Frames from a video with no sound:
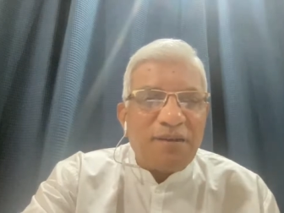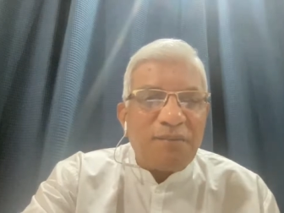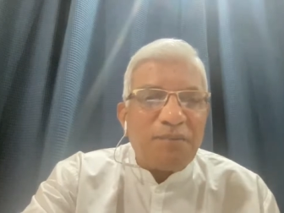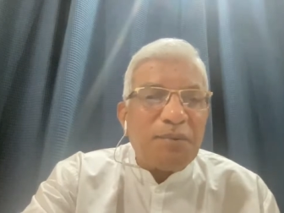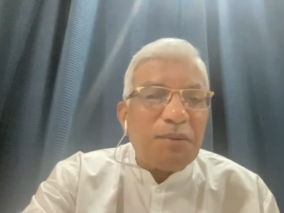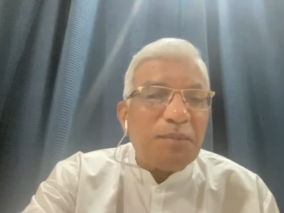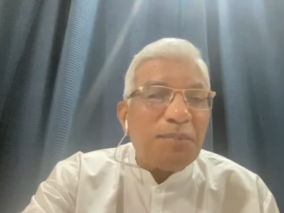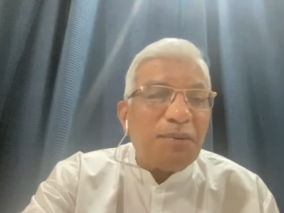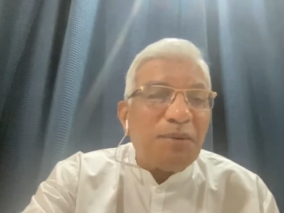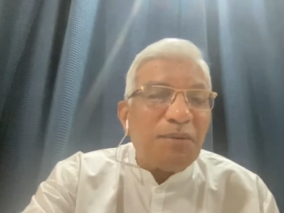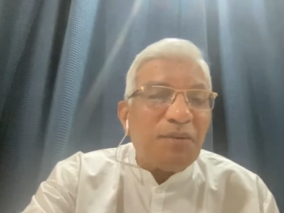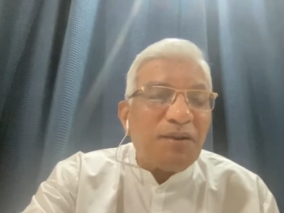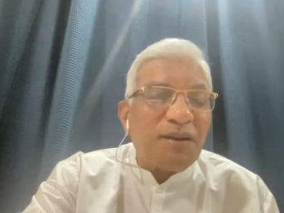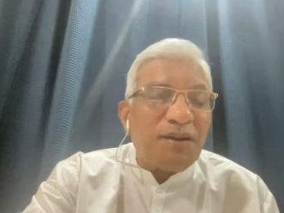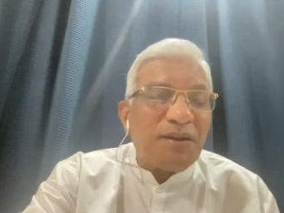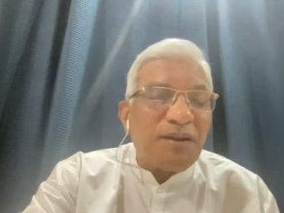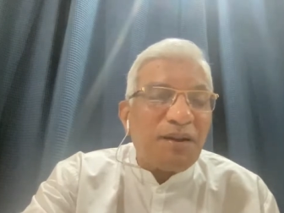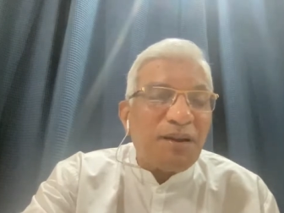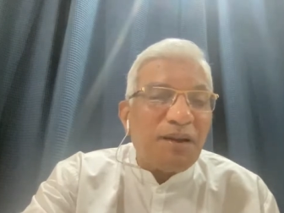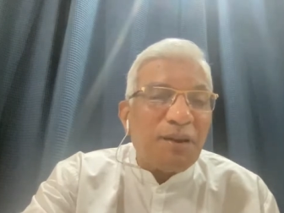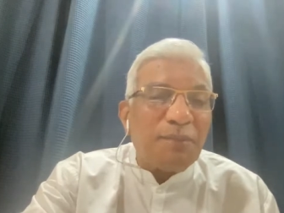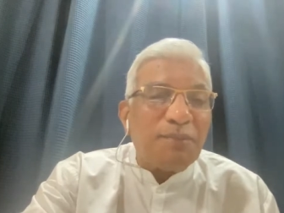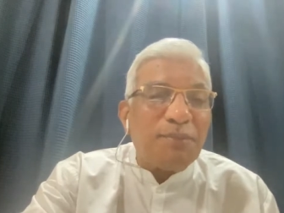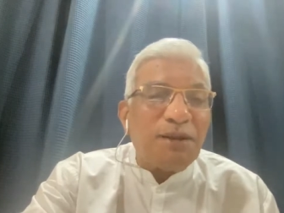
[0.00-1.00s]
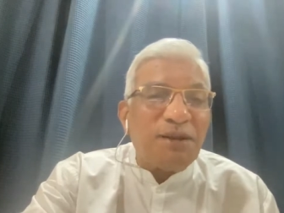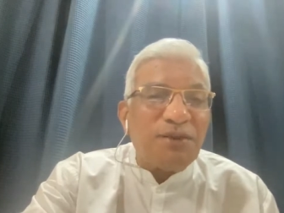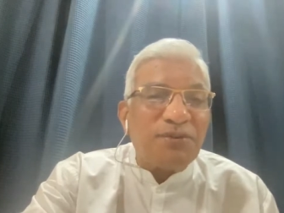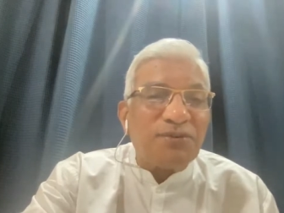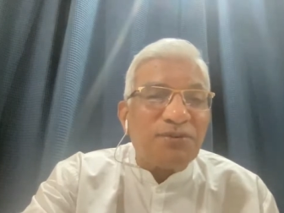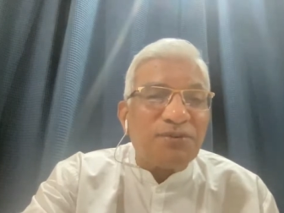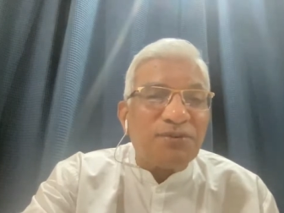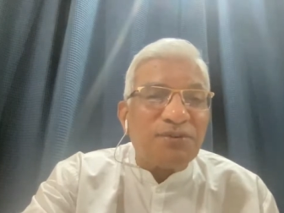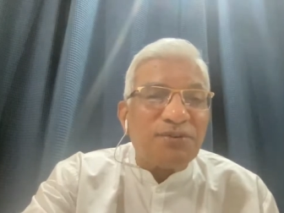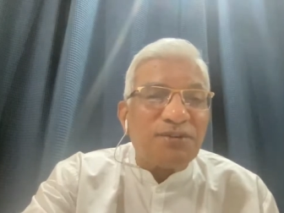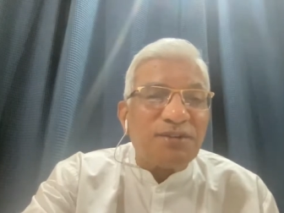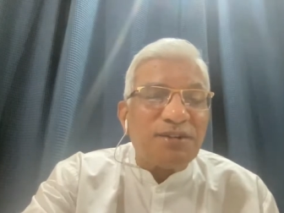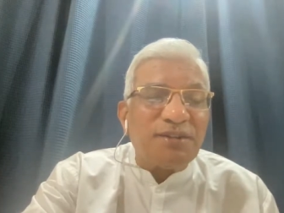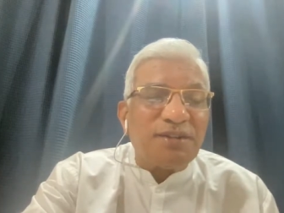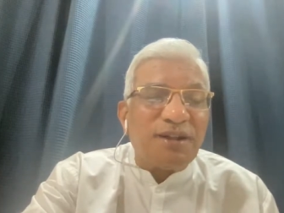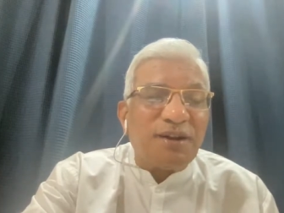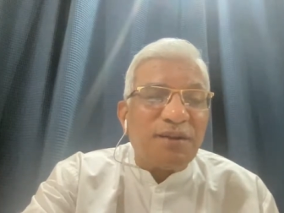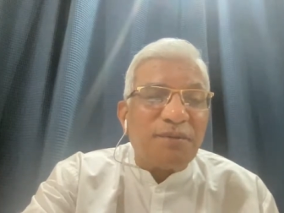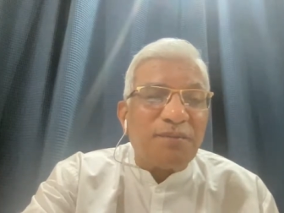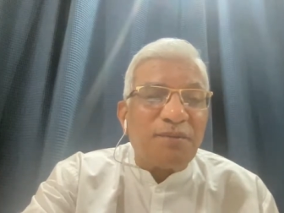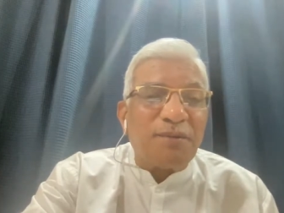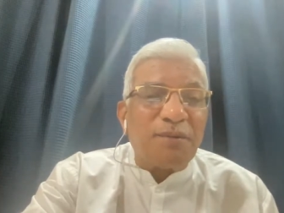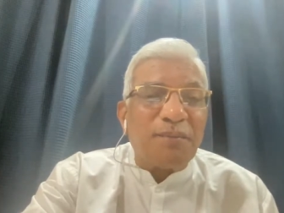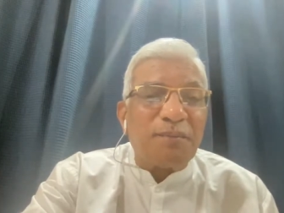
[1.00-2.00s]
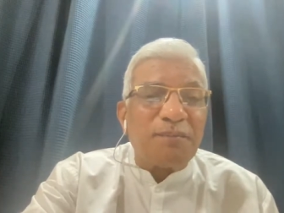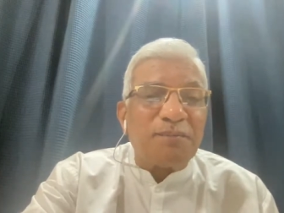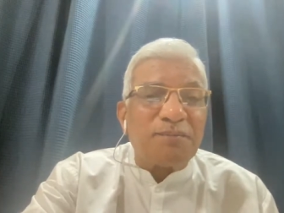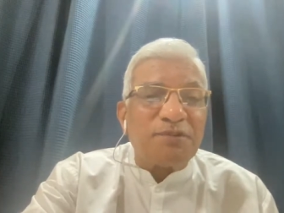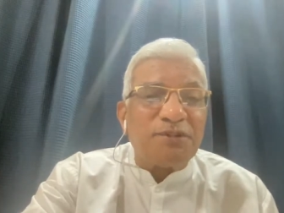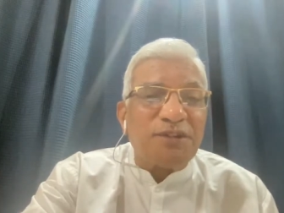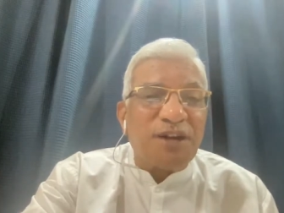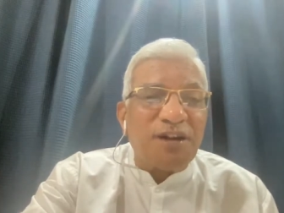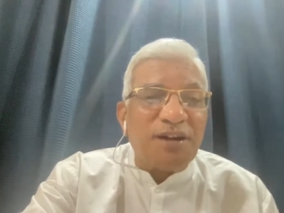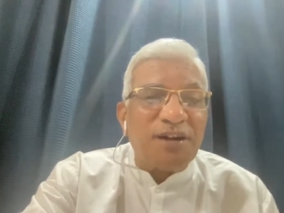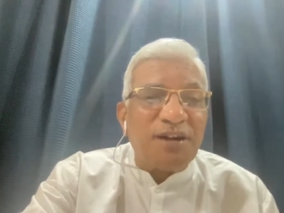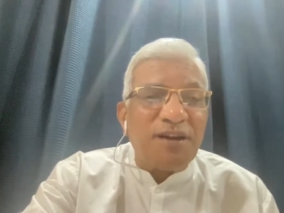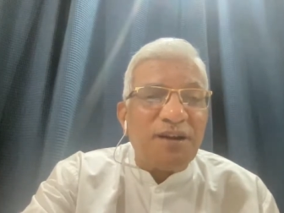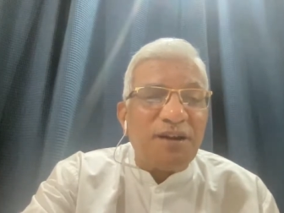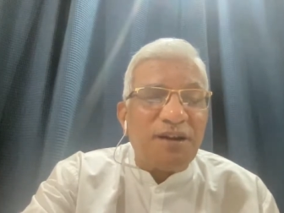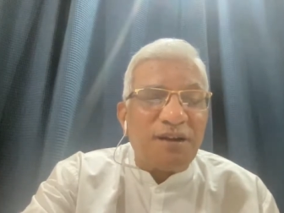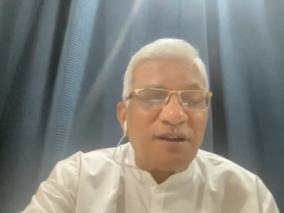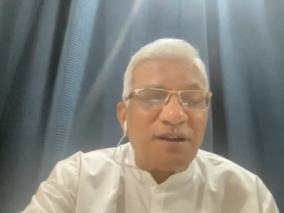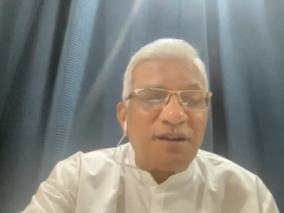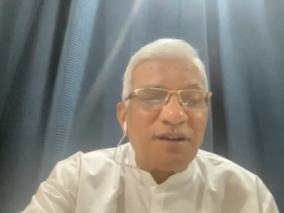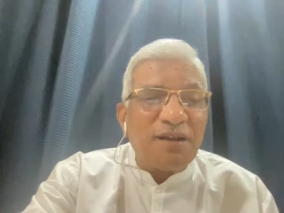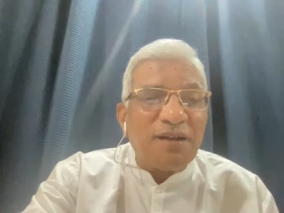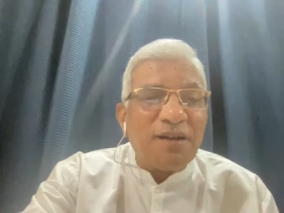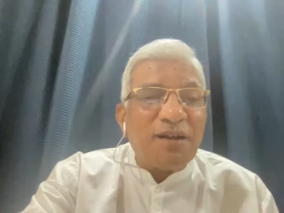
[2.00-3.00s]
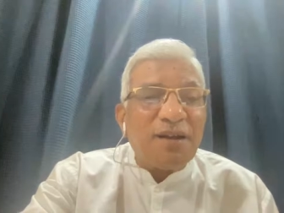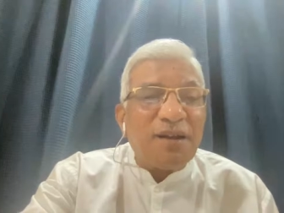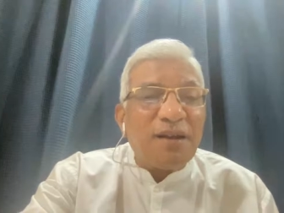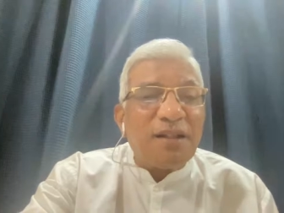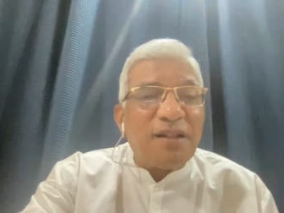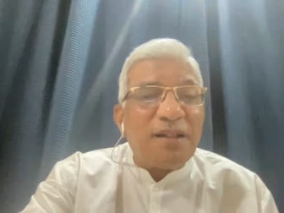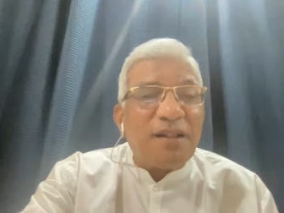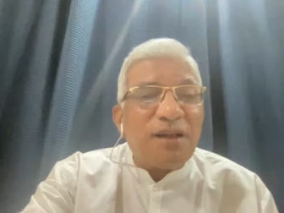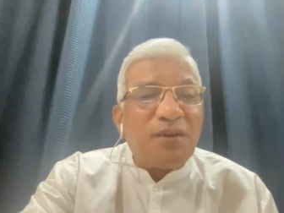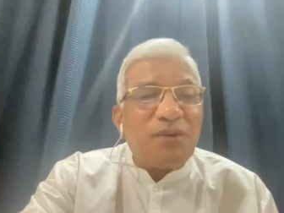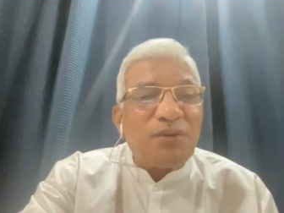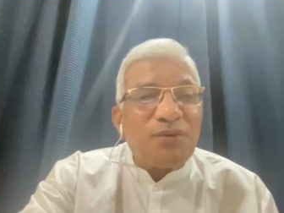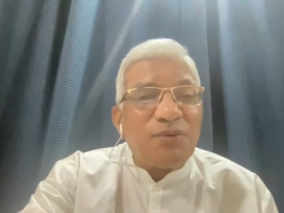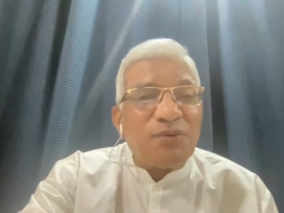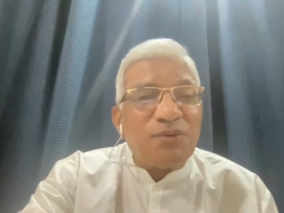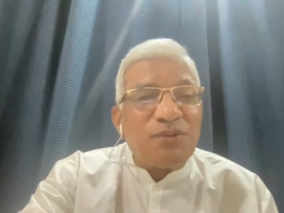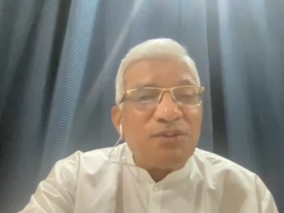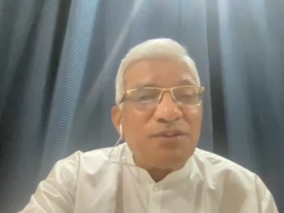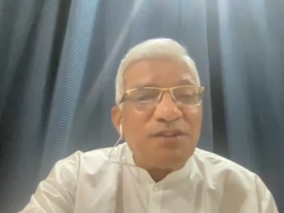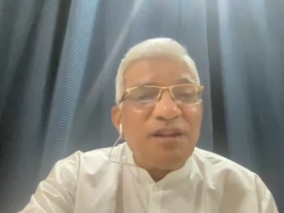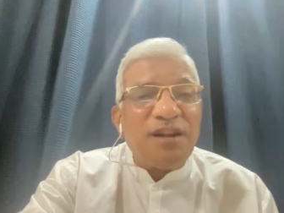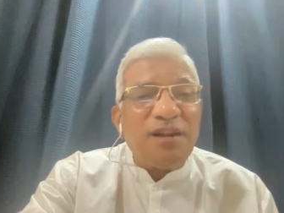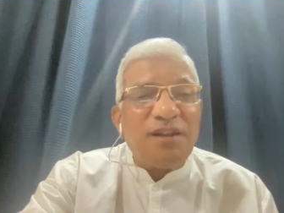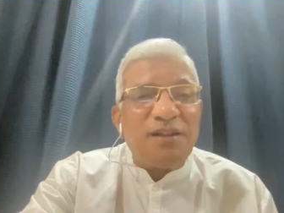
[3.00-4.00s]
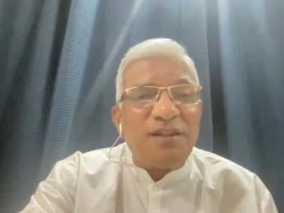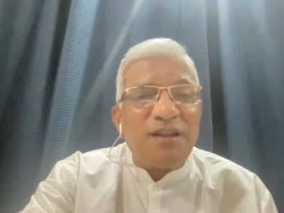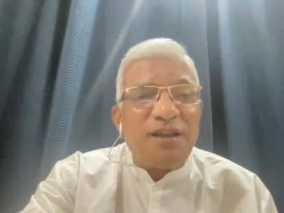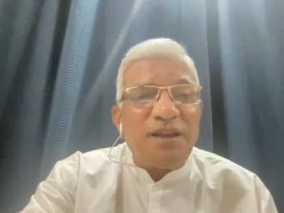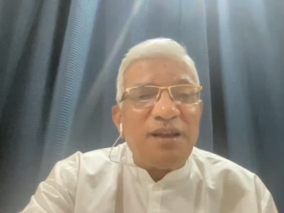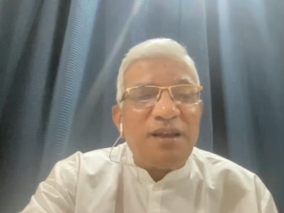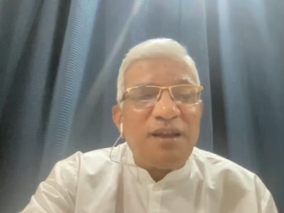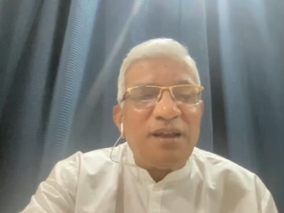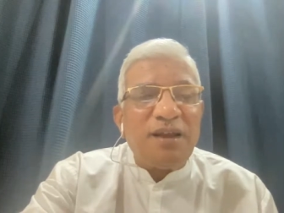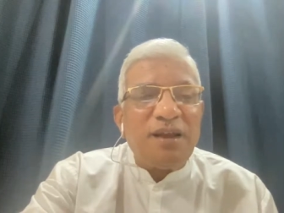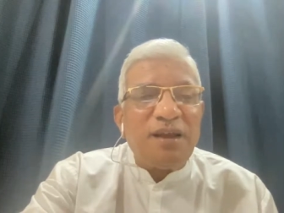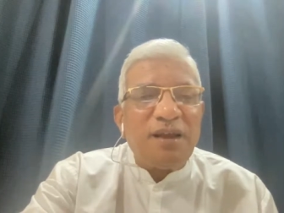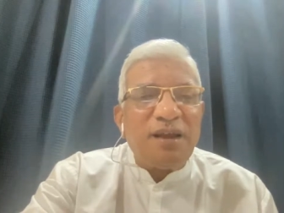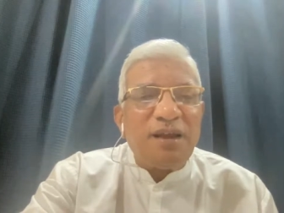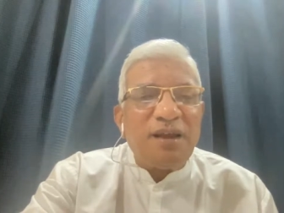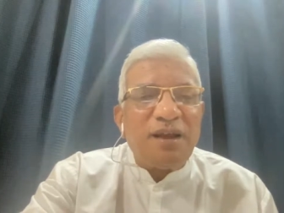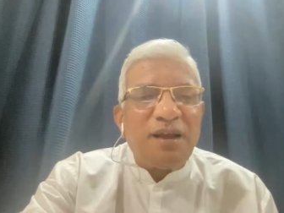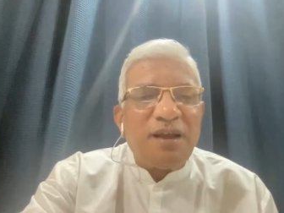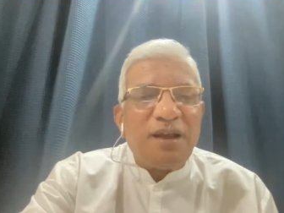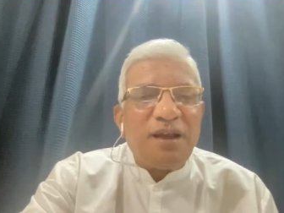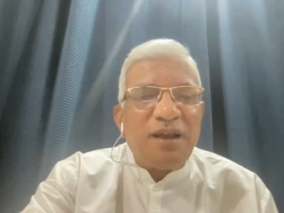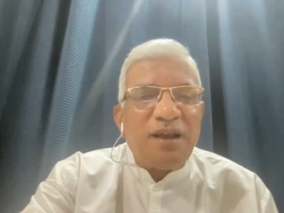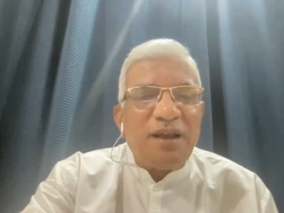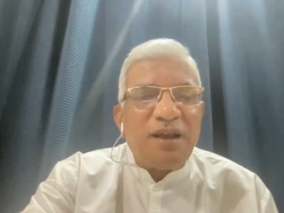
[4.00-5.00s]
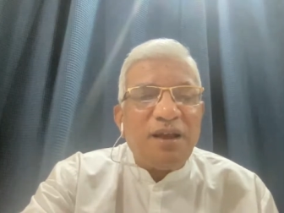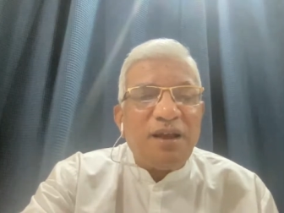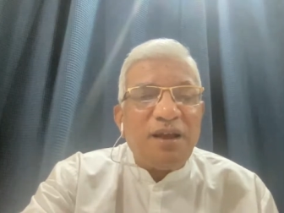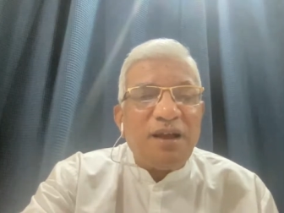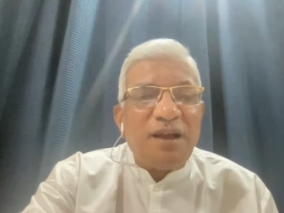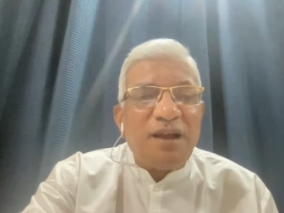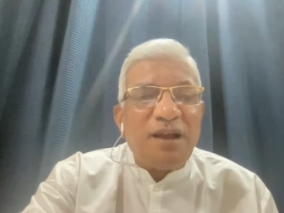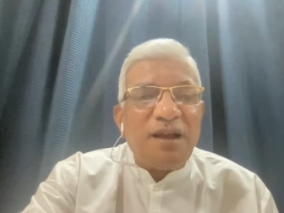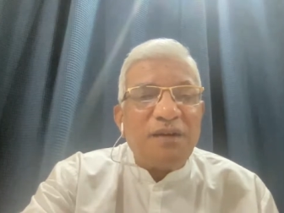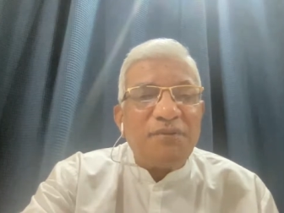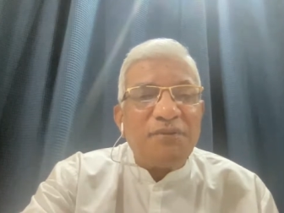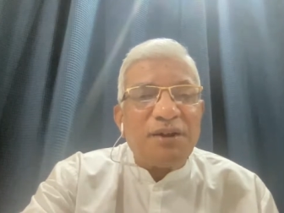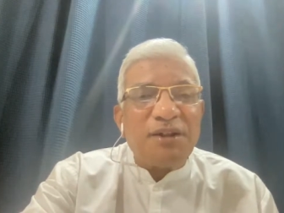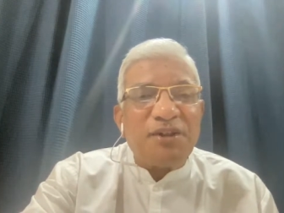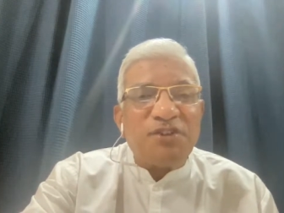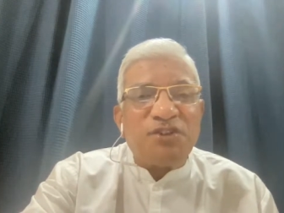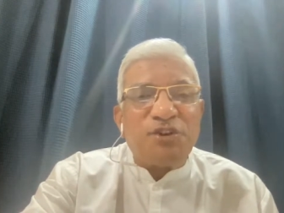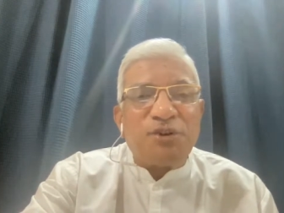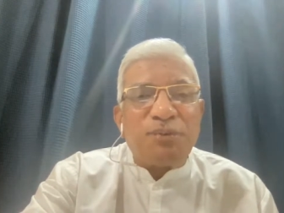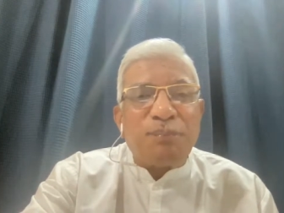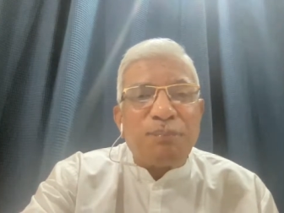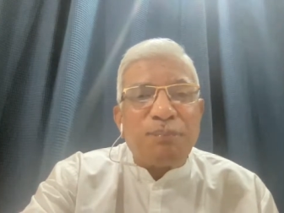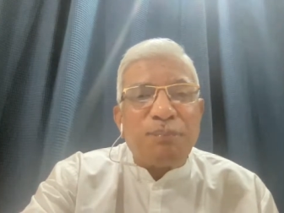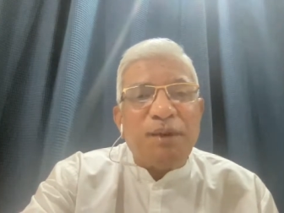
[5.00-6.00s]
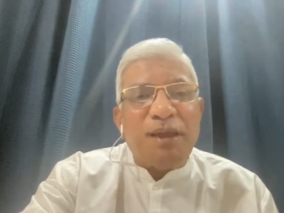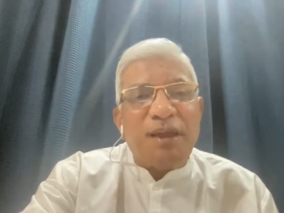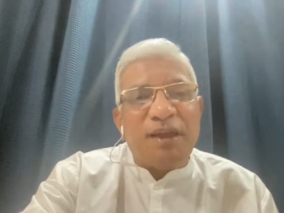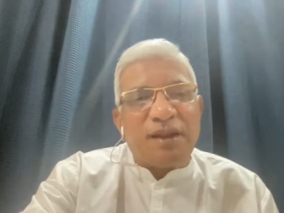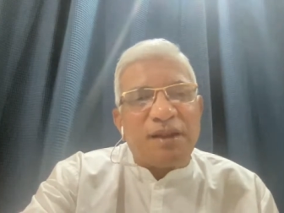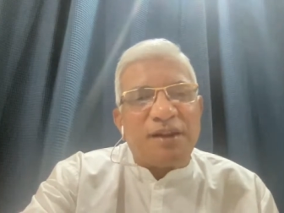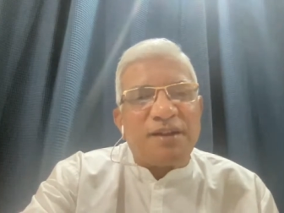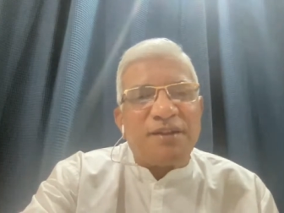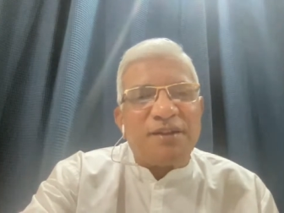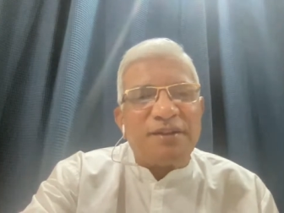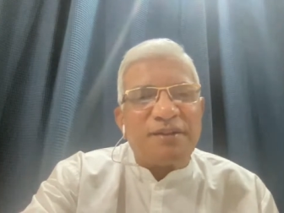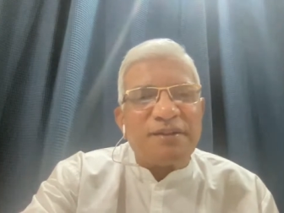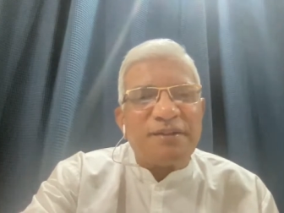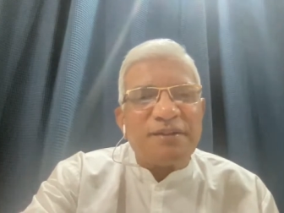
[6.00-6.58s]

People were amazed to see that from Chandigarh, they could see the Everest peak,